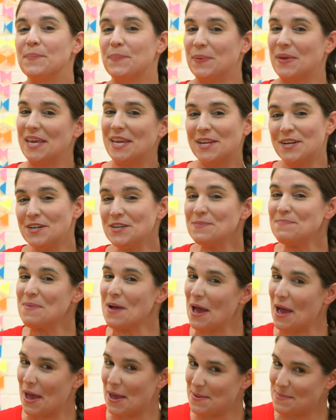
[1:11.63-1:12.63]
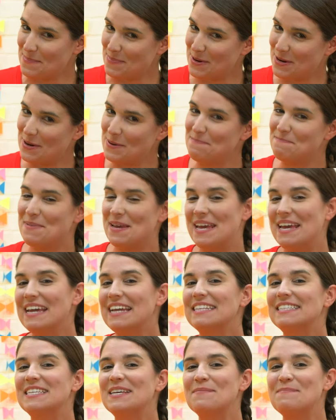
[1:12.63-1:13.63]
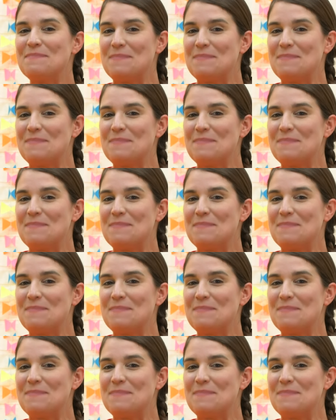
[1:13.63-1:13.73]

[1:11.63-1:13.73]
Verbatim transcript: Peter Piper picked a